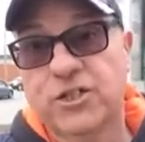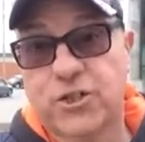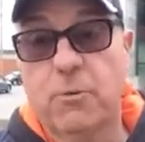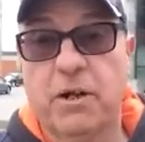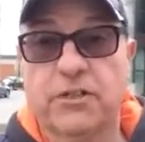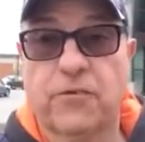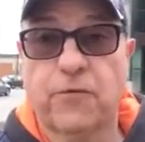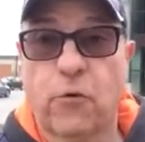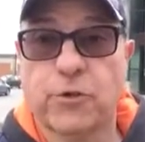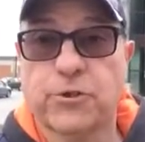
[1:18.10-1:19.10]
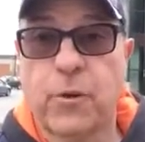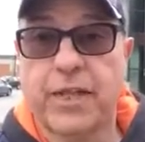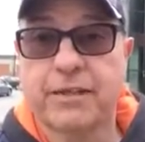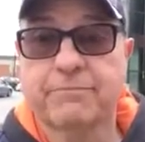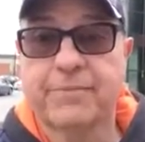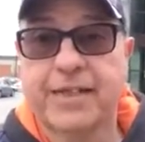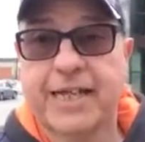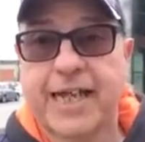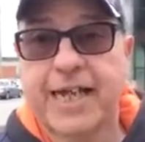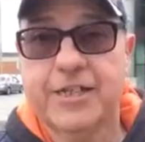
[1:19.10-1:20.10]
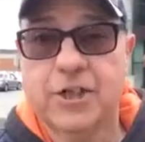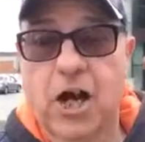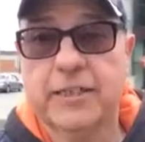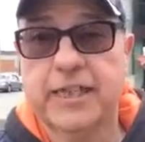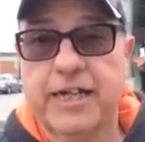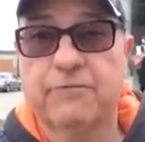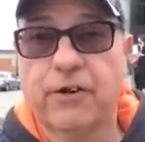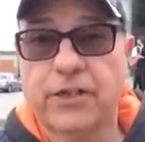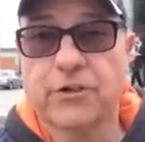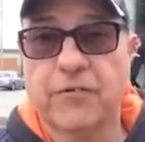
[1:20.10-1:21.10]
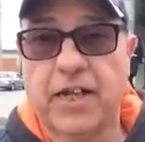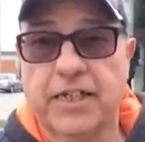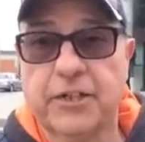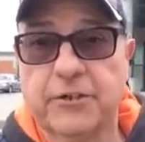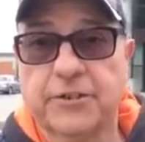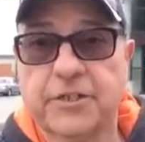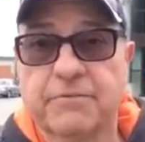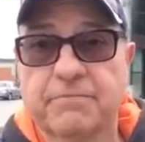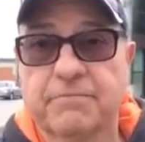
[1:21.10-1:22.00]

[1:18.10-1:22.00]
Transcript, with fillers: So much for 420. Don Lane, Fraser Valley News.